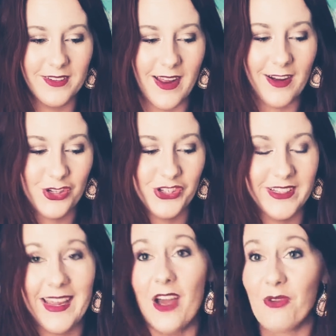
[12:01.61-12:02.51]
actually
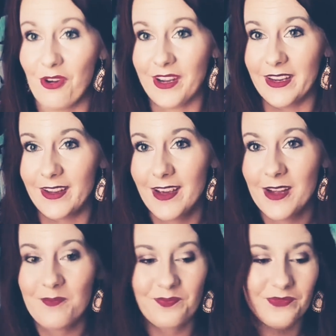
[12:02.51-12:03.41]
count on it
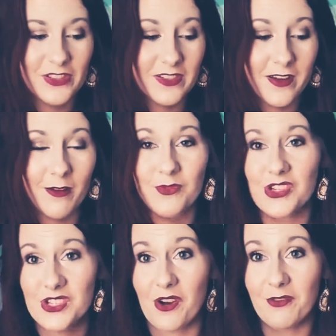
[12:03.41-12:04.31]
to come
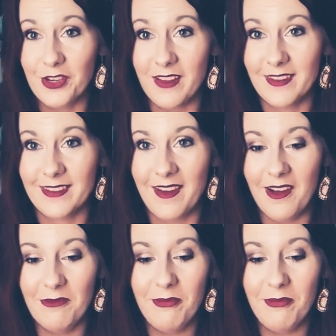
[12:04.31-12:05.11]
just overnight like that.